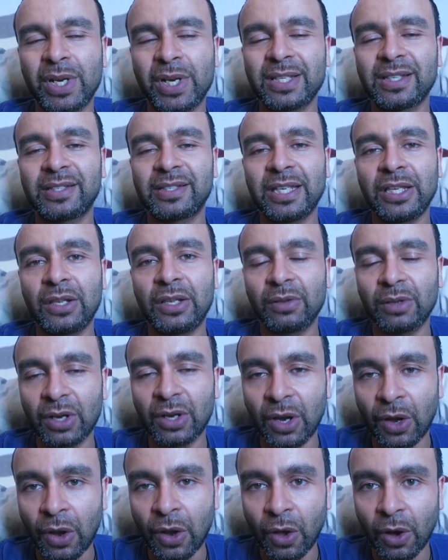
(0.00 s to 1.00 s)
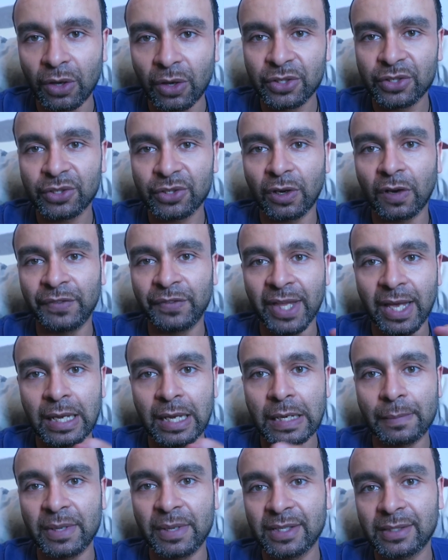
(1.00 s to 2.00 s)
we didn't see lots of the
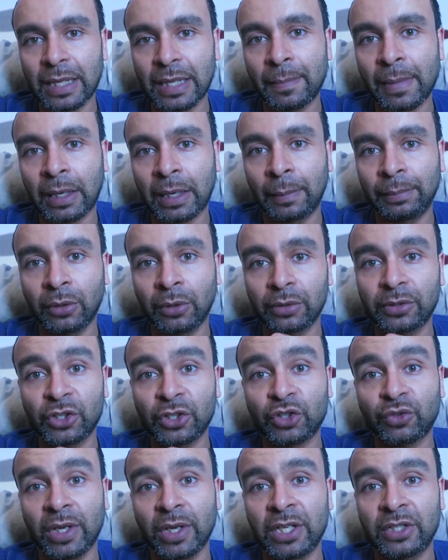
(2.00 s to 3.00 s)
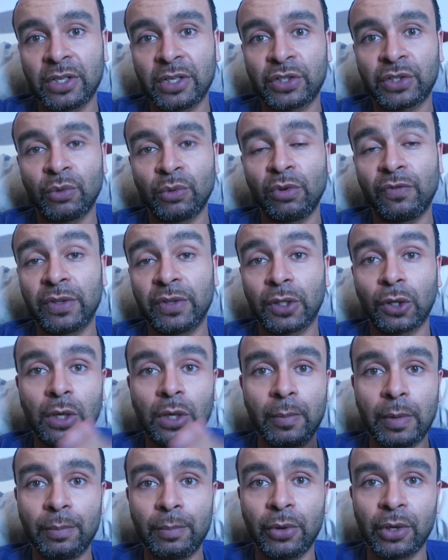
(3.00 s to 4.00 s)
elements that make up Doctor Strange literally within the
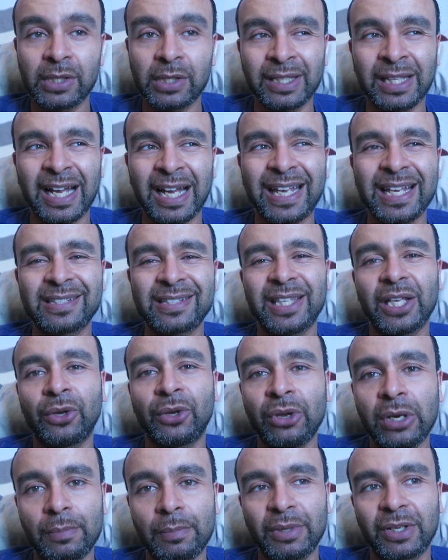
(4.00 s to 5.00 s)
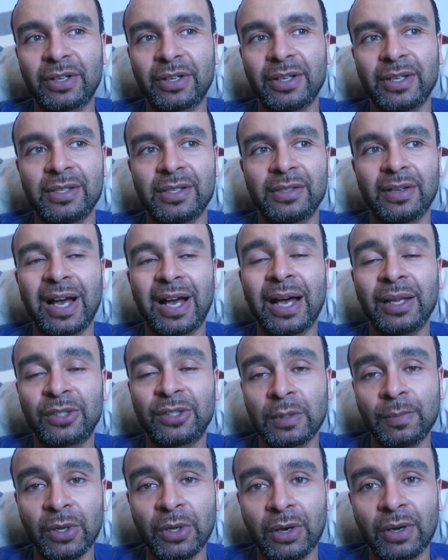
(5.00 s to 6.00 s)
comic books, and I guess they couldn't because,
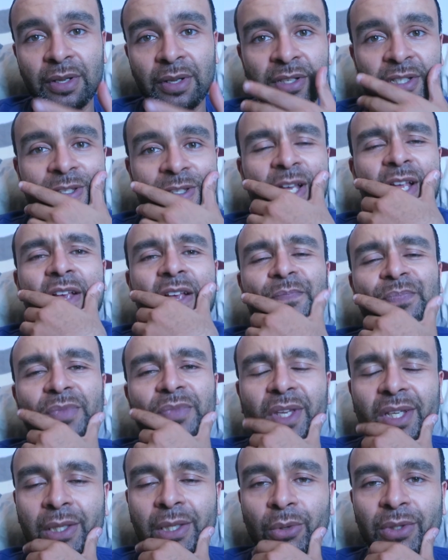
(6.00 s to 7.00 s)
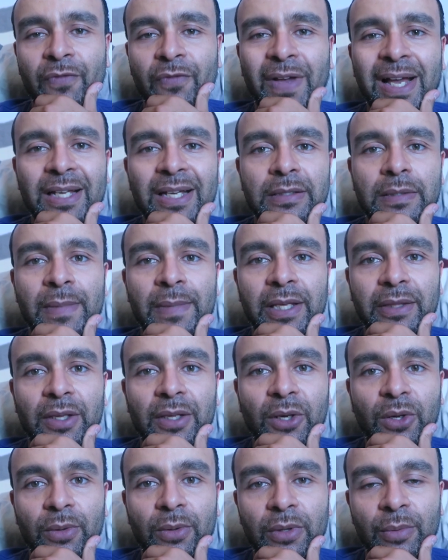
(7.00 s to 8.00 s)
to be honest, they would have had to make
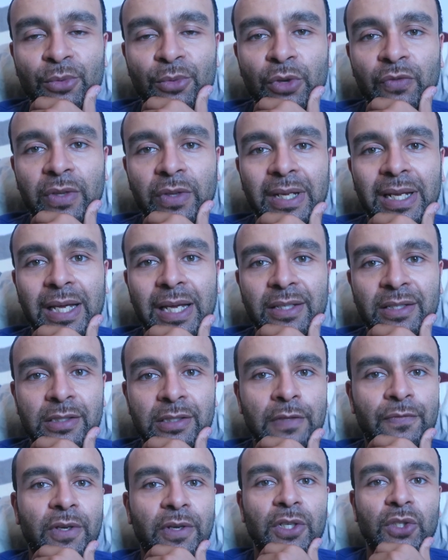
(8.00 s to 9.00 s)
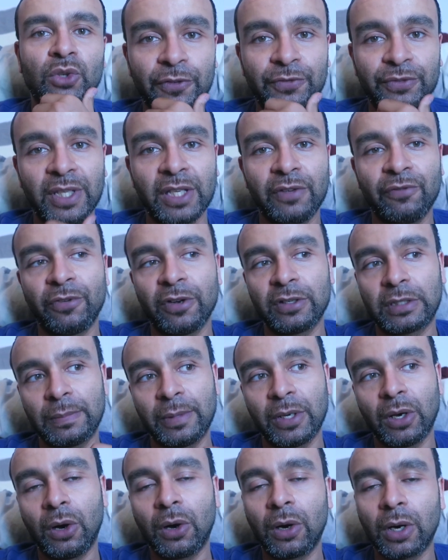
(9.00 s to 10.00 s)
the, the movie like Certificate 15 for it
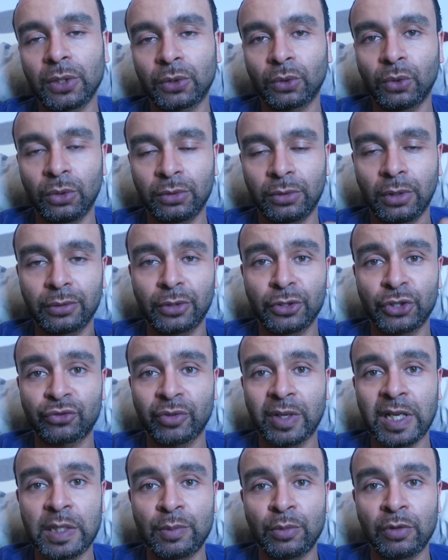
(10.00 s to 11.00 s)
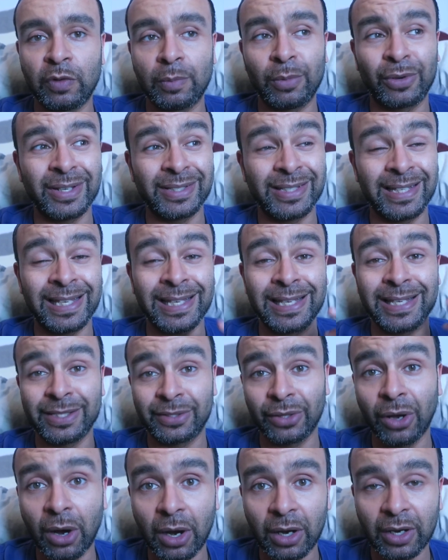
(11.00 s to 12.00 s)
to be a hardcore Doctor Strange movie because he
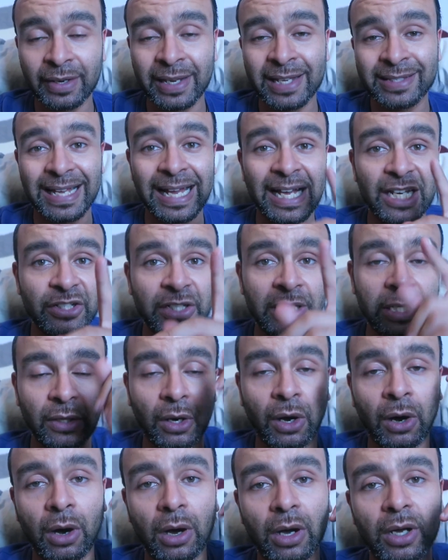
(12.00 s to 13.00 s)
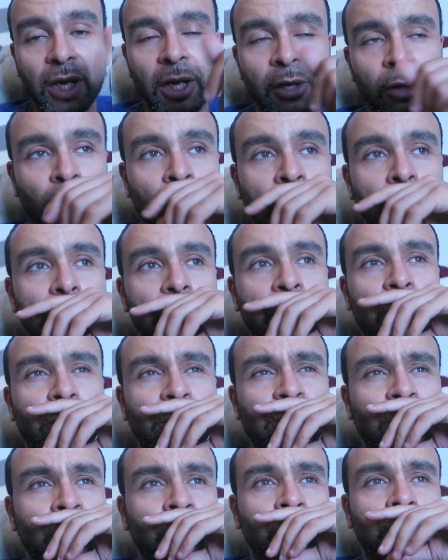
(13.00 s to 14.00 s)
is dark. There's actually an arc in the comic
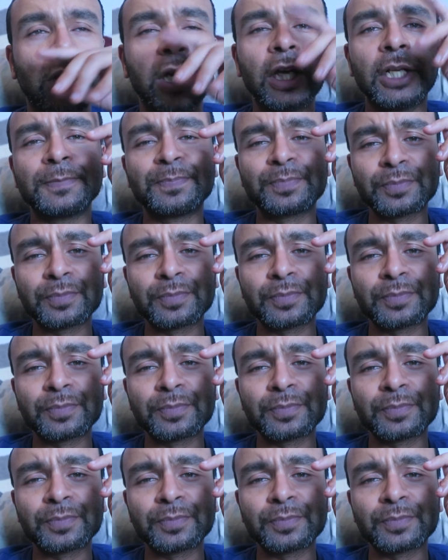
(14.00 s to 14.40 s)
books called